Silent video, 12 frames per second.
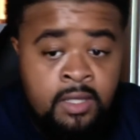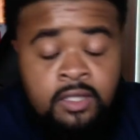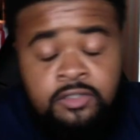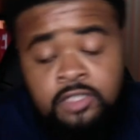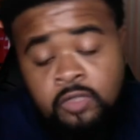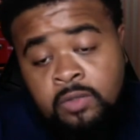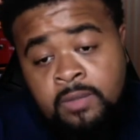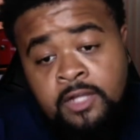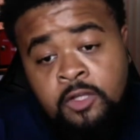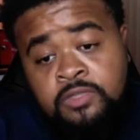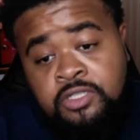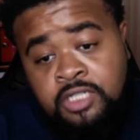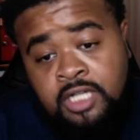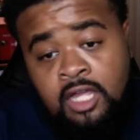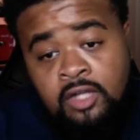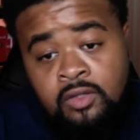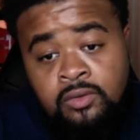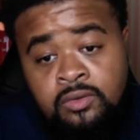So he went back home to
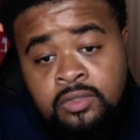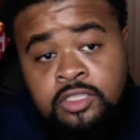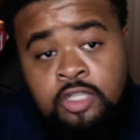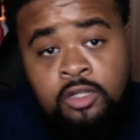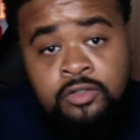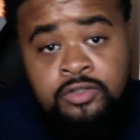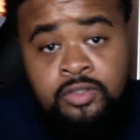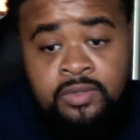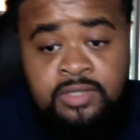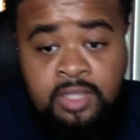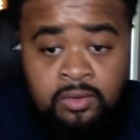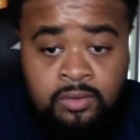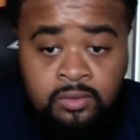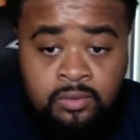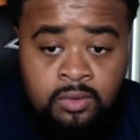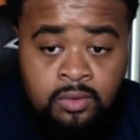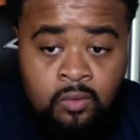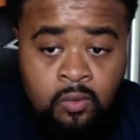Chicago, talking to his
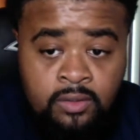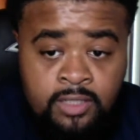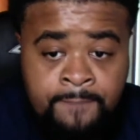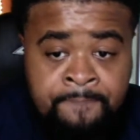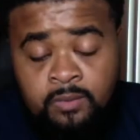uncle Courtney,